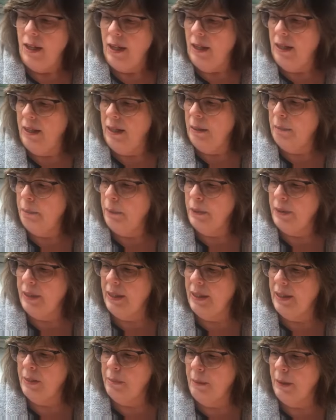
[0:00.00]
Um, print
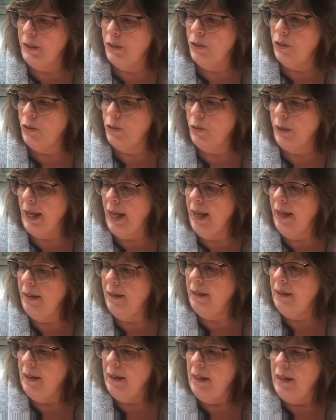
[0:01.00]
it as much as you
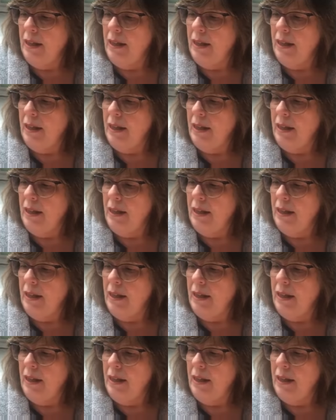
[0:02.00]
can.